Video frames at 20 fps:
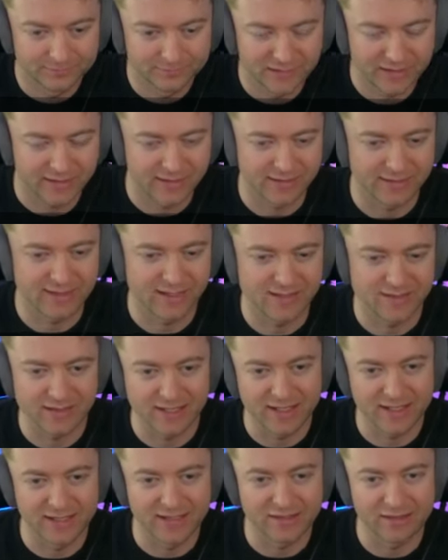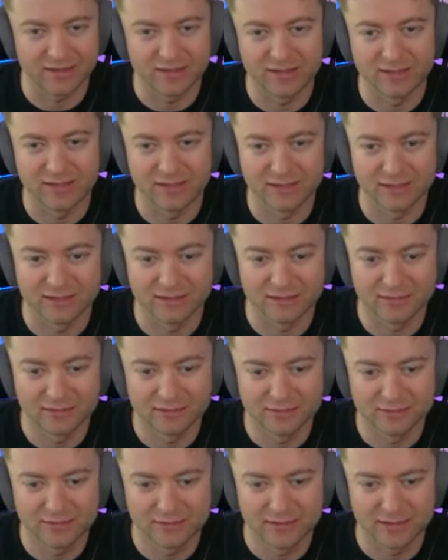like it does anything
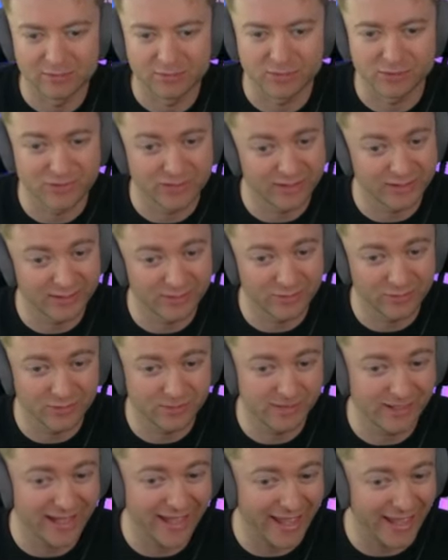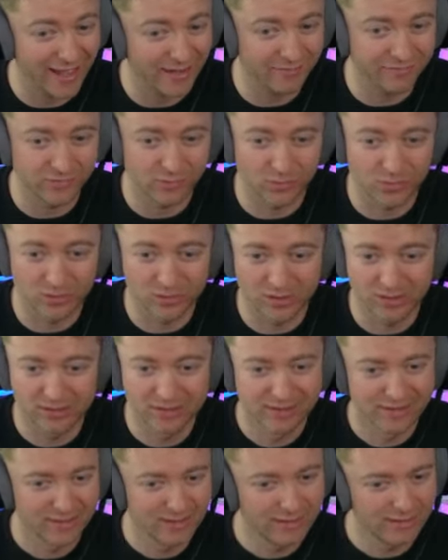in particular to me. A4,
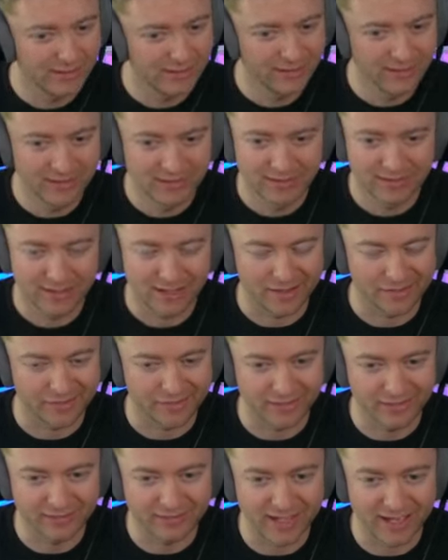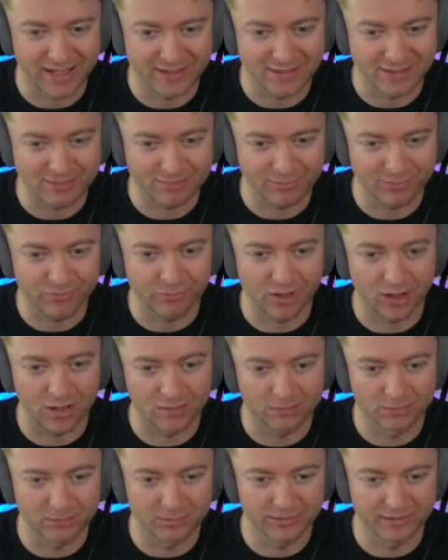I think that's
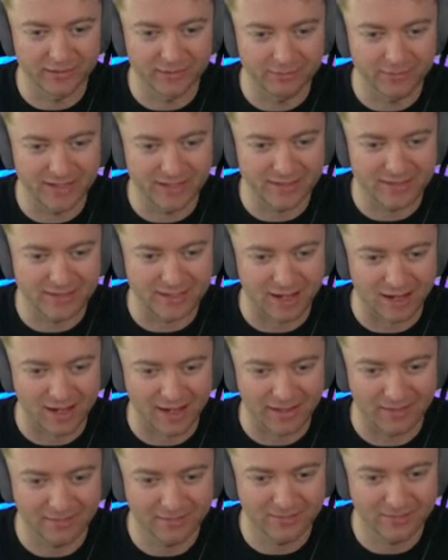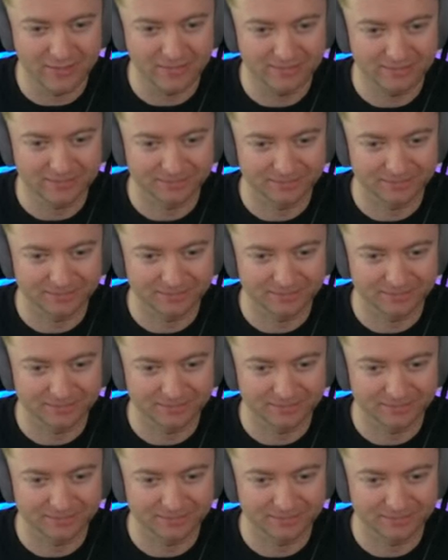probably mistimed.